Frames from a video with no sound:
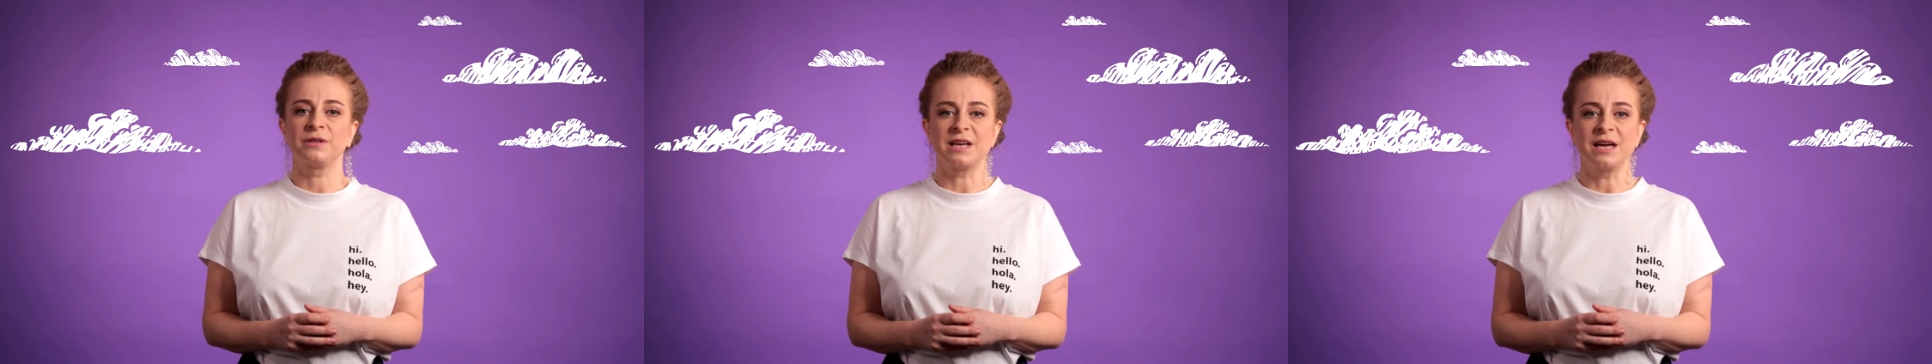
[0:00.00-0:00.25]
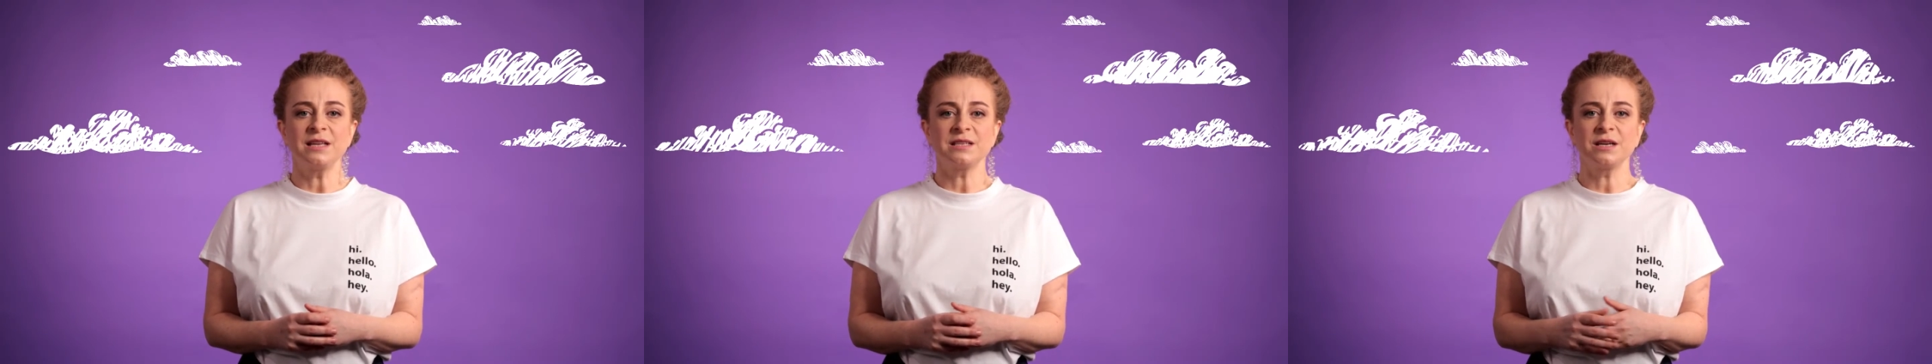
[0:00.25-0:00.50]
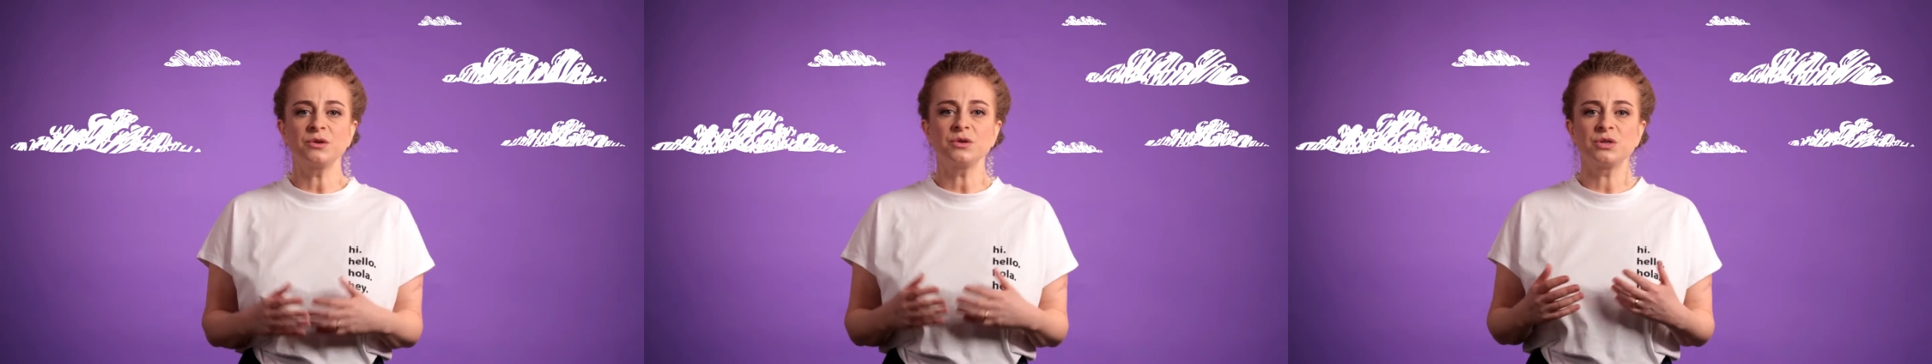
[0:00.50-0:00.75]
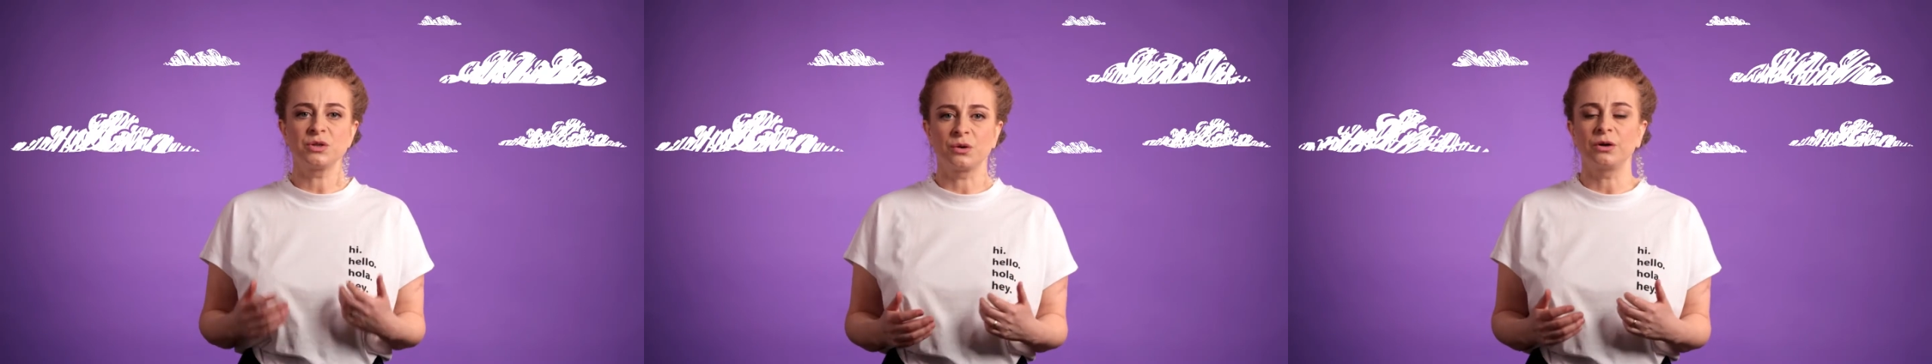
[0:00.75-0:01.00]
data you
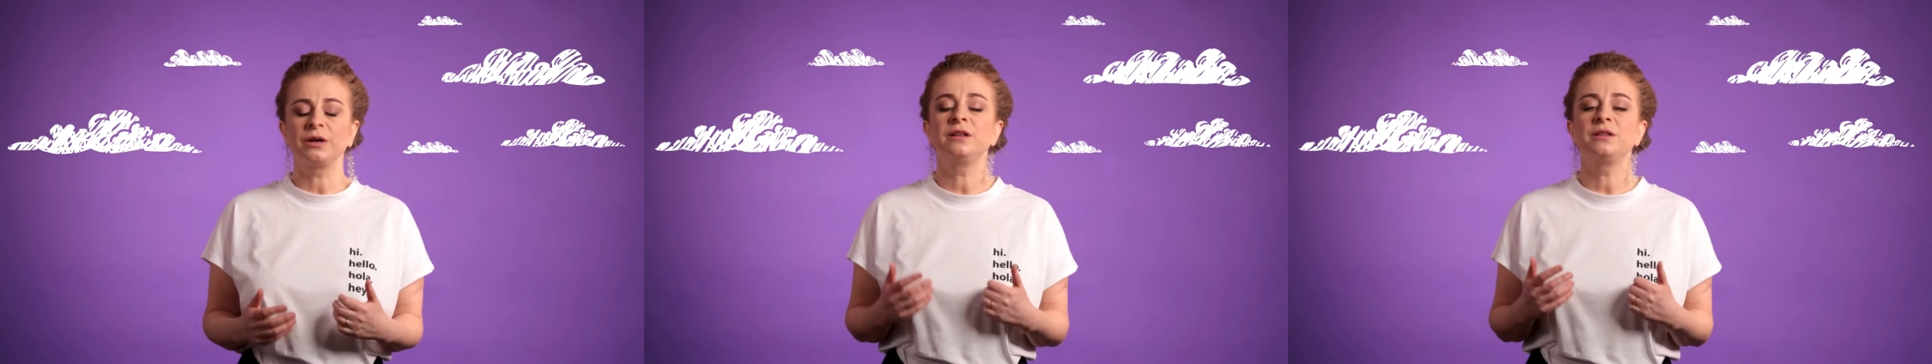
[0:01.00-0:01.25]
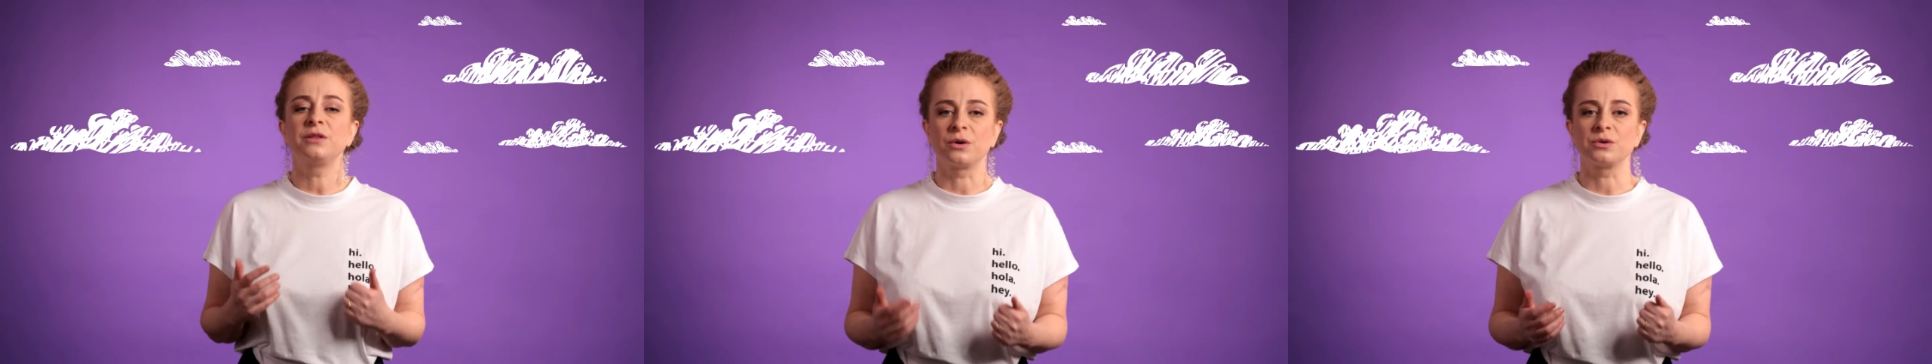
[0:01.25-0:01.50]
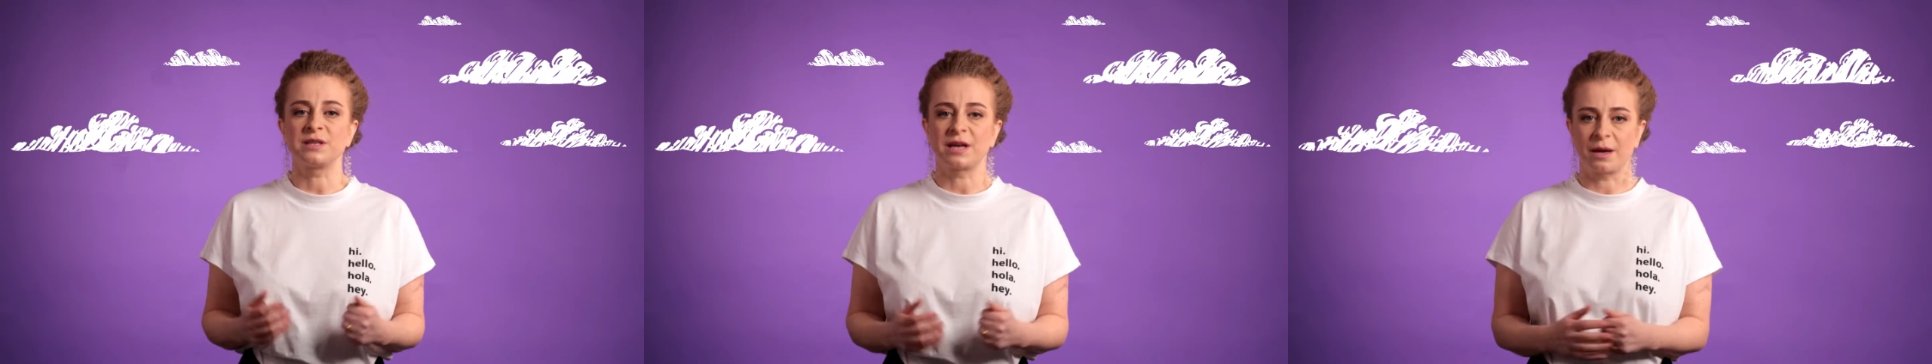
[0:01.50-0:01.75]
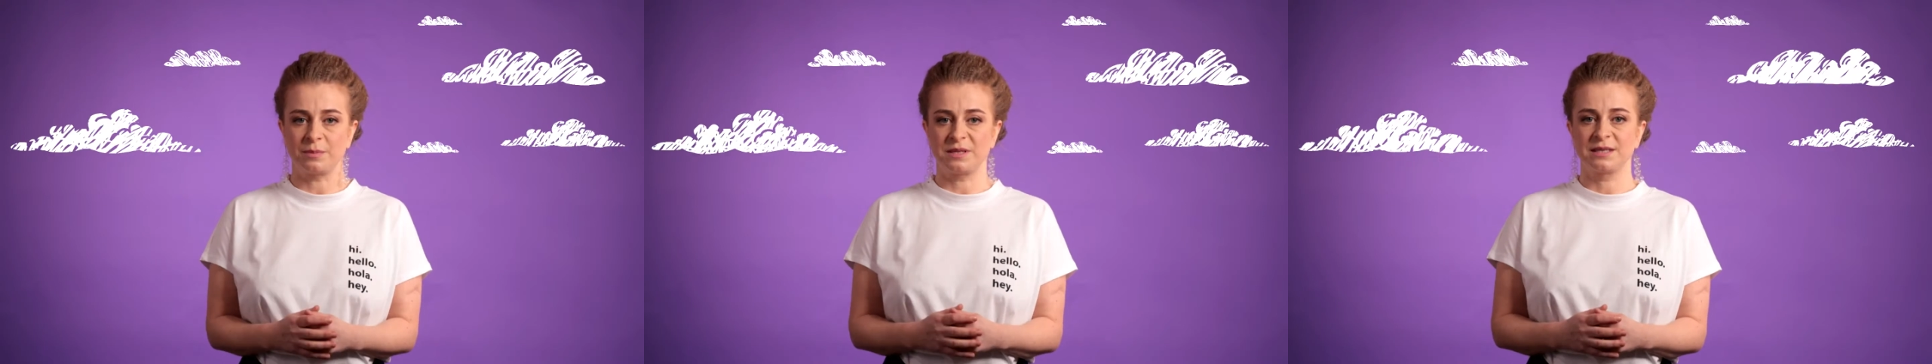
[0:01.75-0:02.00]
store in those
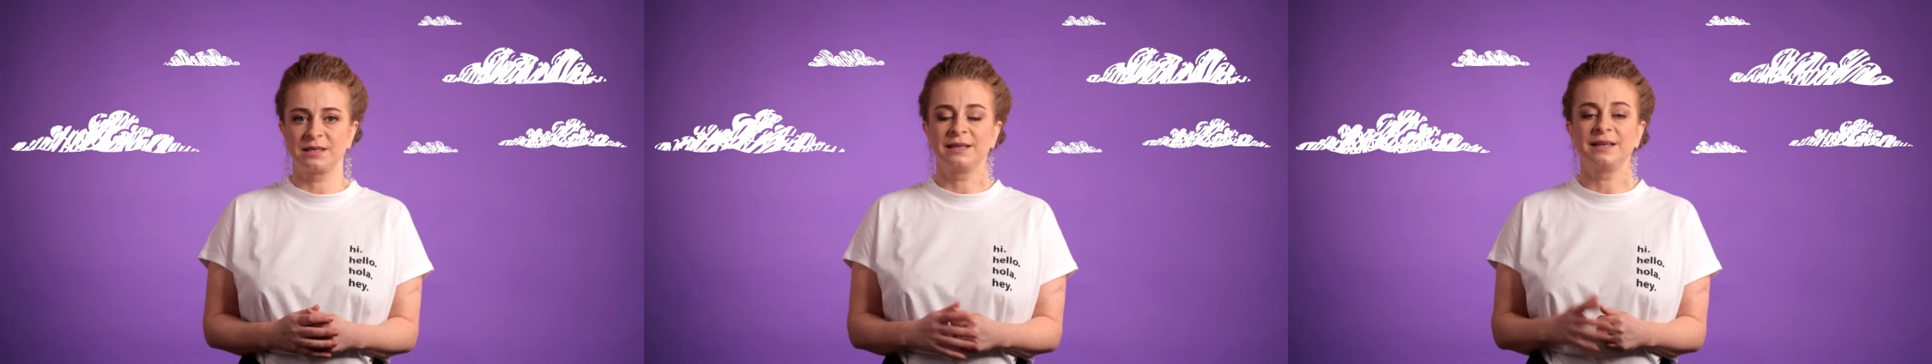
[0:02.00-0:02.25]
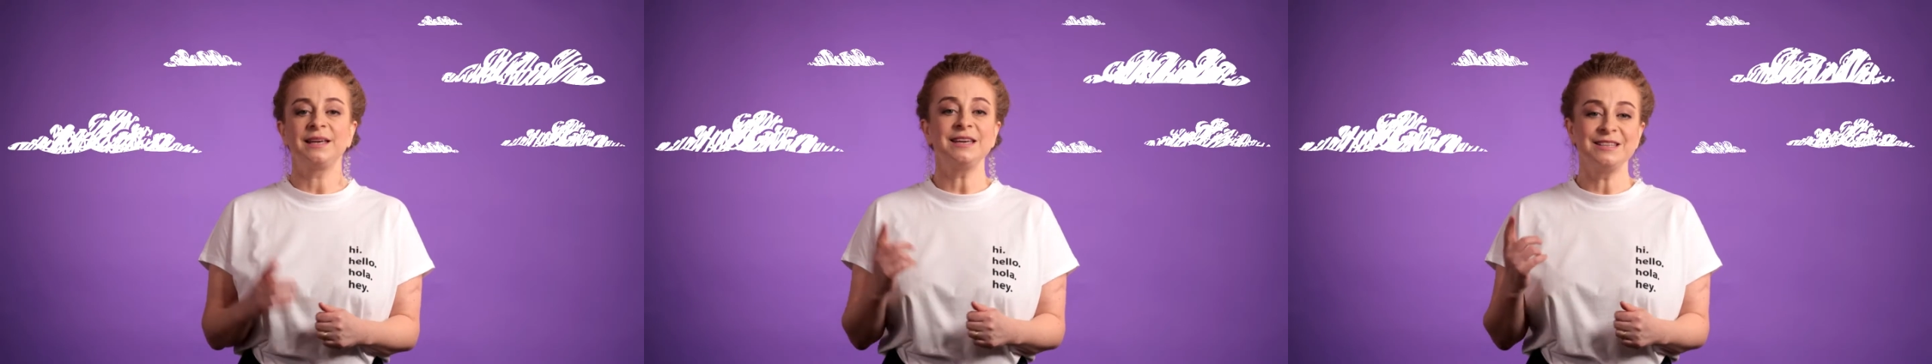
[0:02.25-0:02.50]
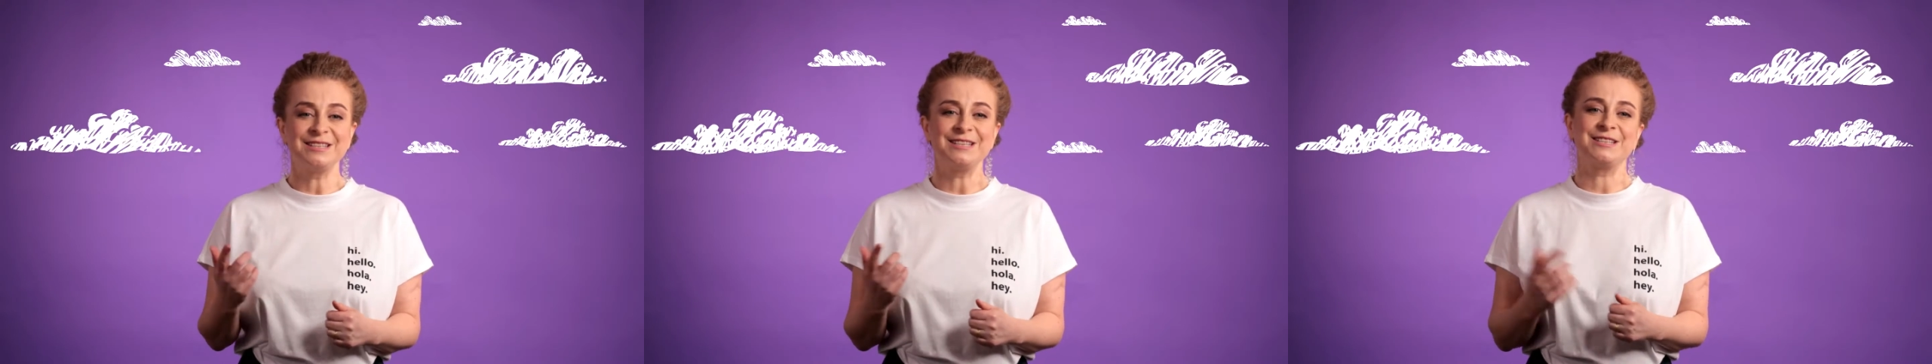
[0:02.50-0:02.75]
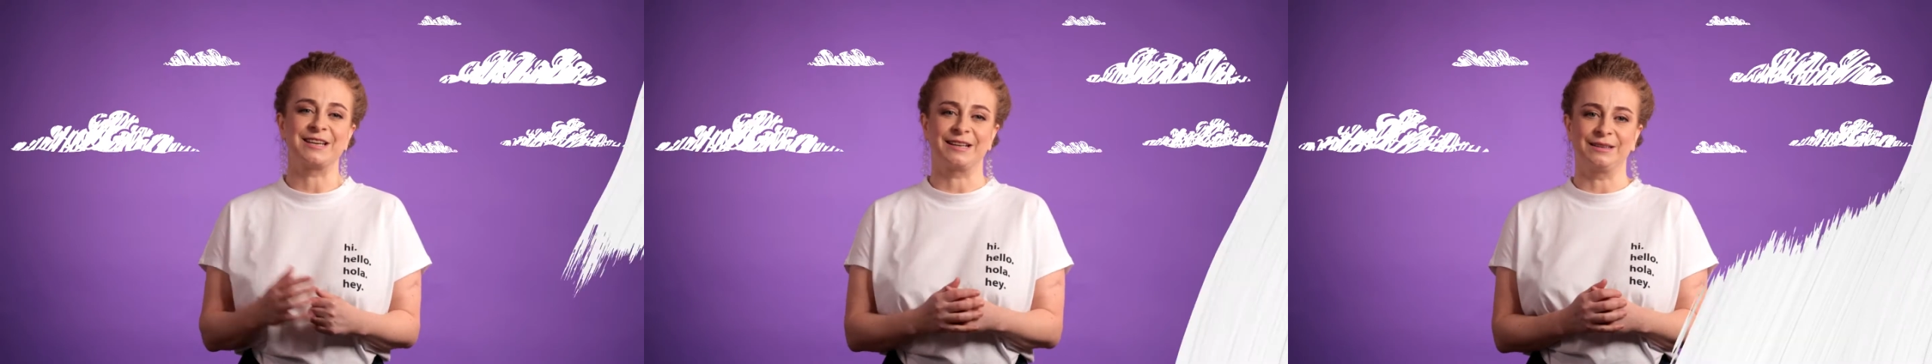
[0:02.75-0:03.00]
apps, in
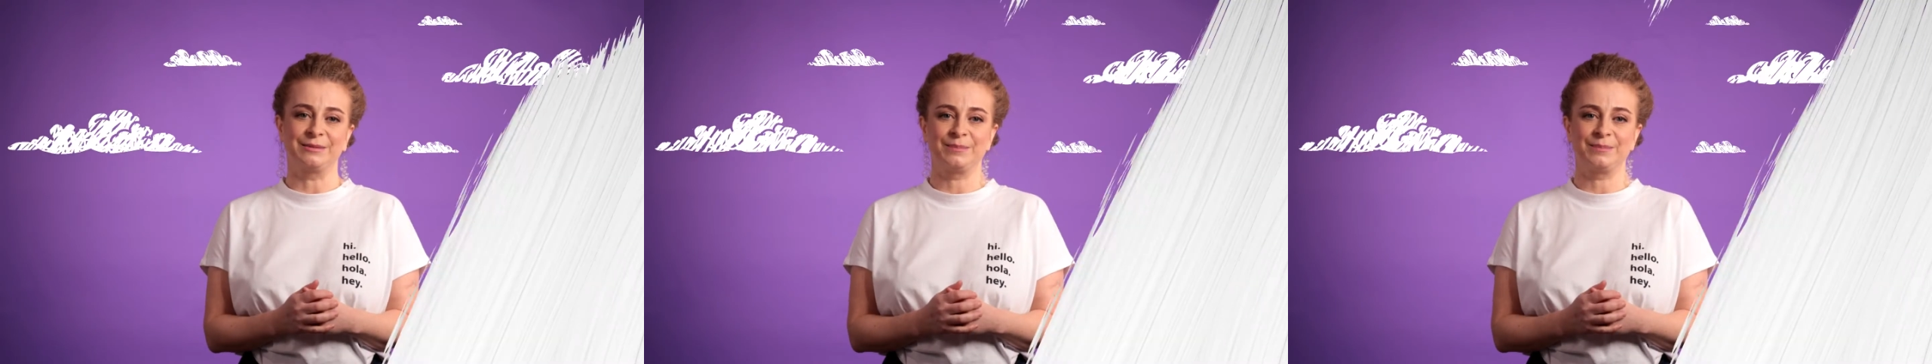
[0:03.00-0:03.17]
detail.